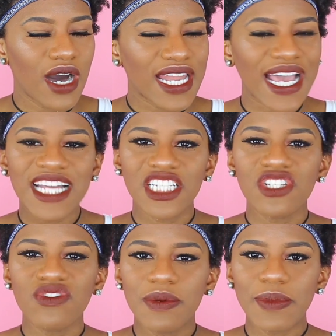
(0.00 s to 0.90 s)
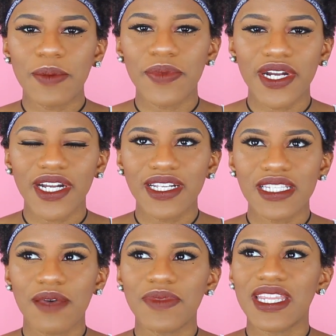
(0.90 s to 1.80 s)
I just remember
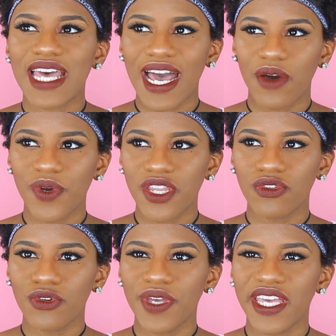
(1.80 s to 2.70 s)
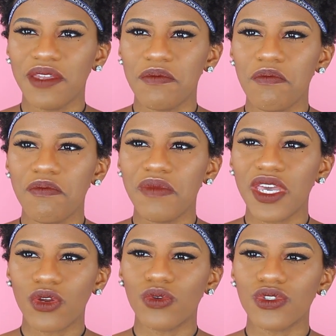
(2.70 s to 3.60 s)
something that I went through in
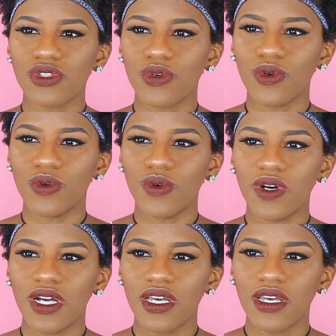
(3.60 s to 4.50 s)
middle school.